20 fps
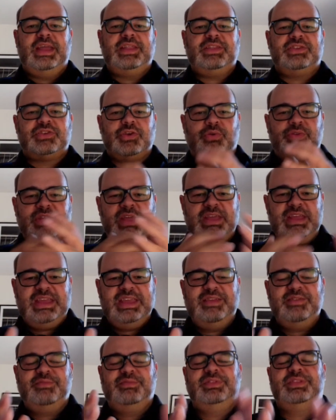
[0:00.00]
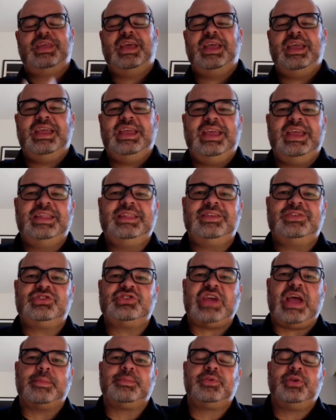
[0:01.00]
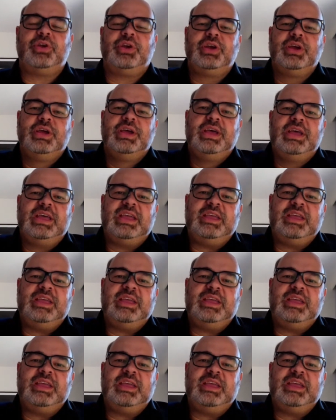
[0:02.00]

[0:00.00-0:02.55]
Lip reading: And so they in this chapter